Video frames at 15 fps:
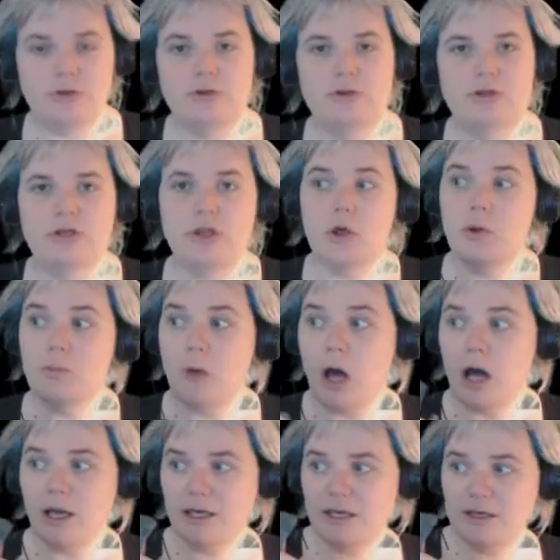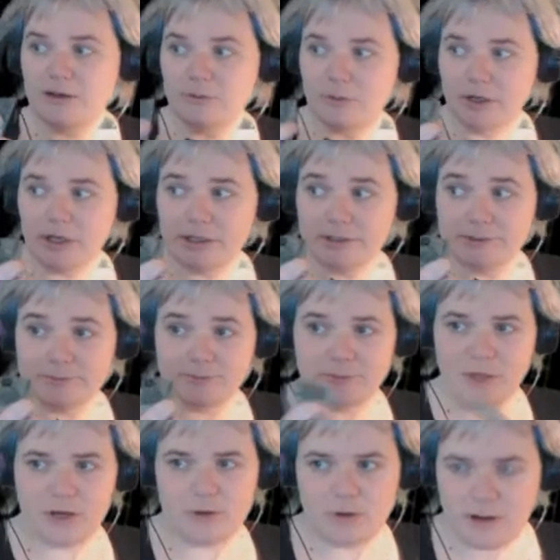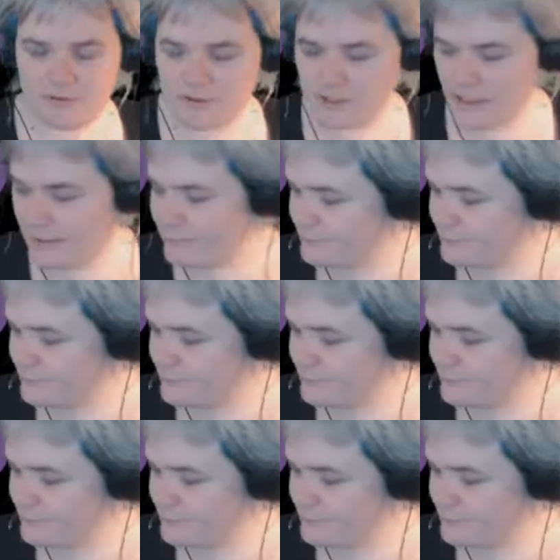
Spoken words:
No Mark heel break that arrived today.